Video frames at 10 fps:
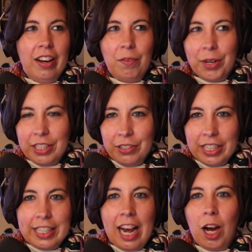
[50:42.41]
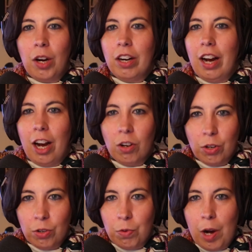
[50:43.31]
Once you get down, I'll go
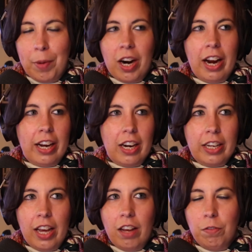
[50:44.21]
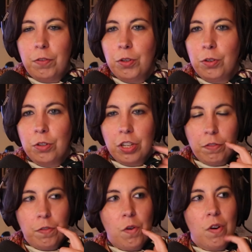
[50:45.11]
to Walmart. I got to get food
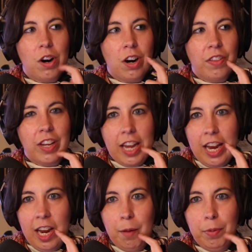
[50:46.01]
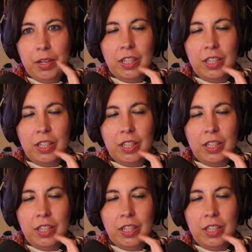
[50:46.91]
for the camp.